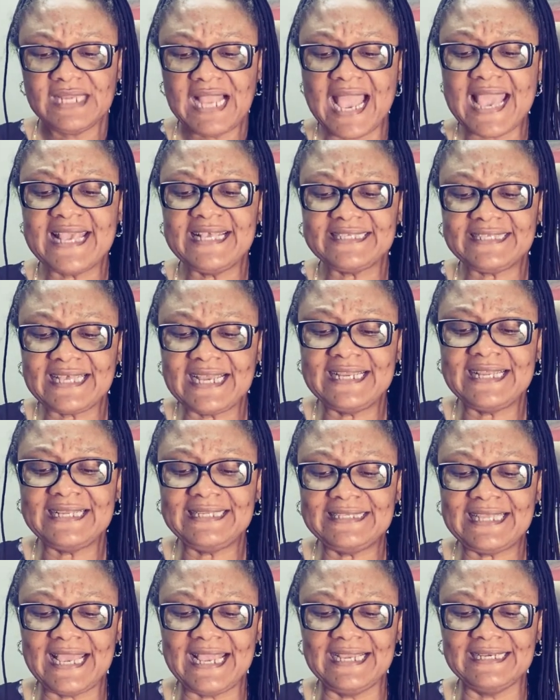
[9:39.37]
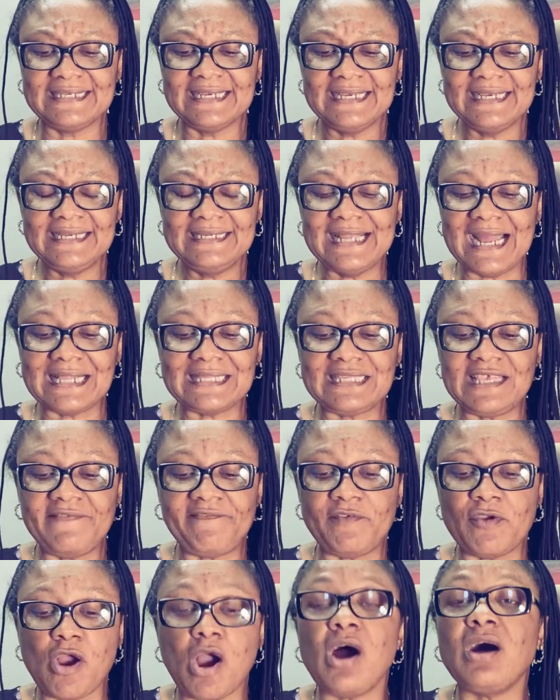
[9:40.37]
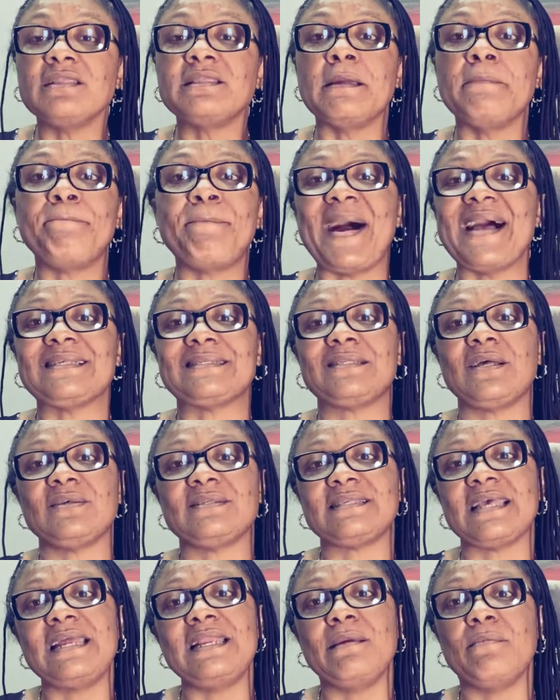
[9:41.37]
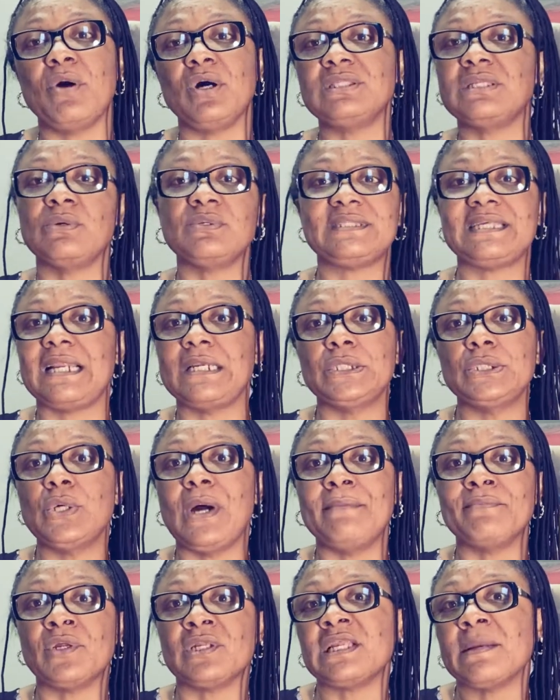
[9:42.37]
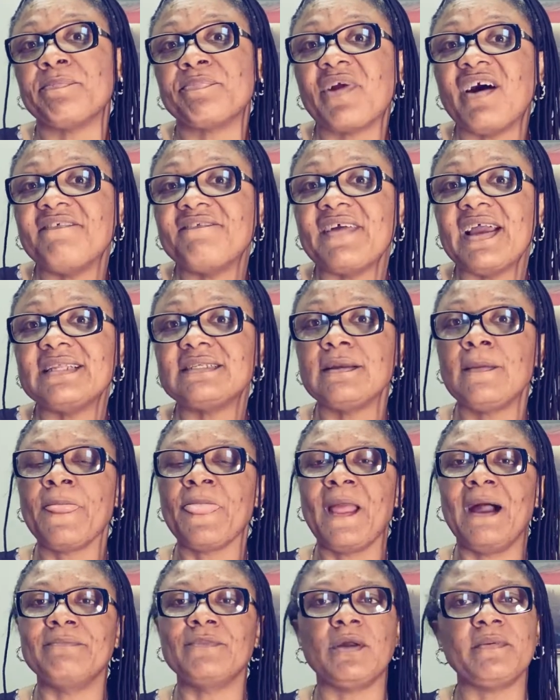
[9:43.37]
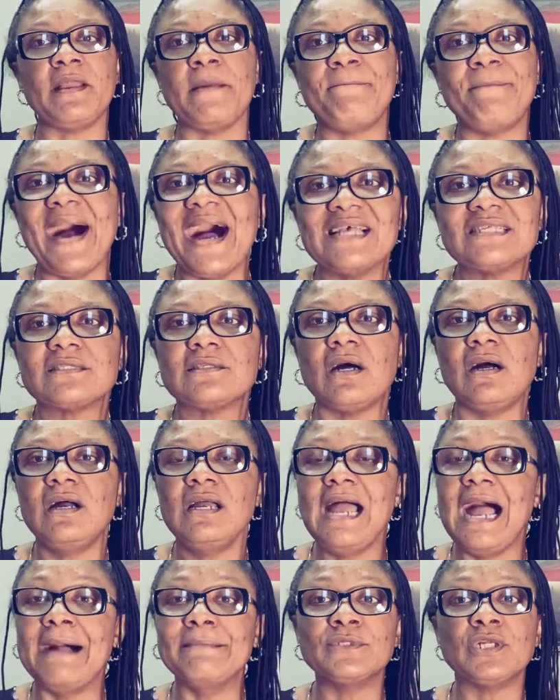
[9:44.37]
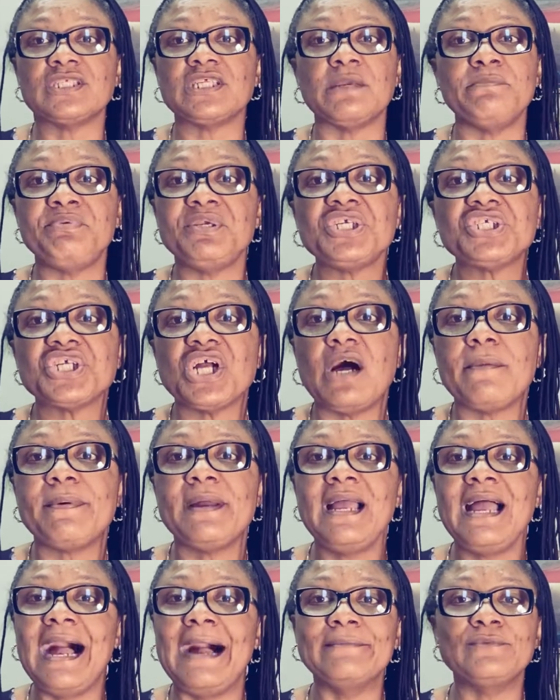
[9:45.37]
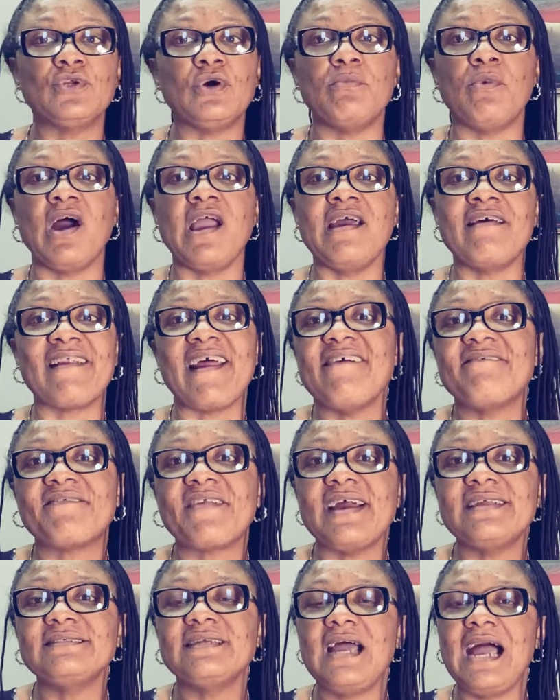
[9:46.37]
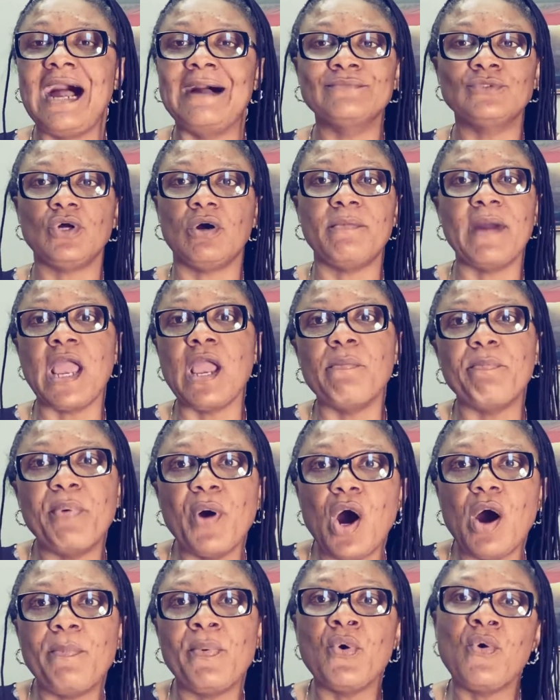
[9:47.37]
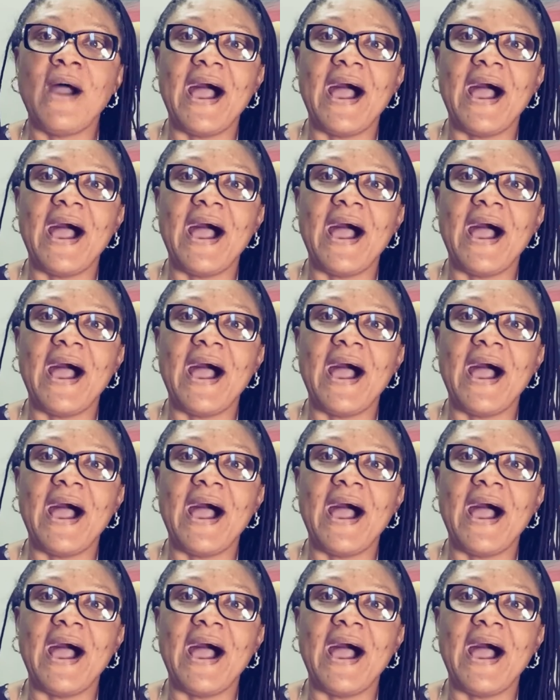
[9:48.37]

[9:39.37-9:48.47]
And he said indeed that if you call them pastors anymore, they will tell you, no, I'm not a prophet, I'm not a pastor, I'm not a bishop, I'm no more a reverend, I'm no more a pope.